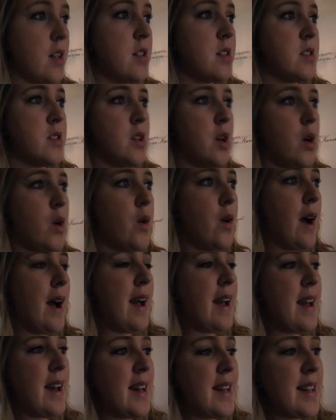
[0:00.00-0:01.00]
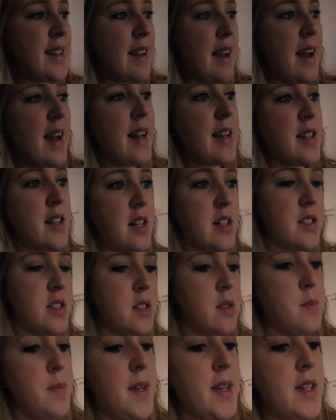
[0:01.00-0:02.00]
So I had a guy
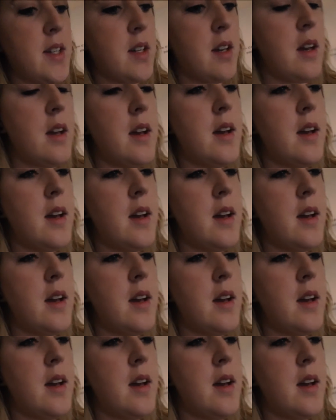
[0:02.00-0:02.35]
custom make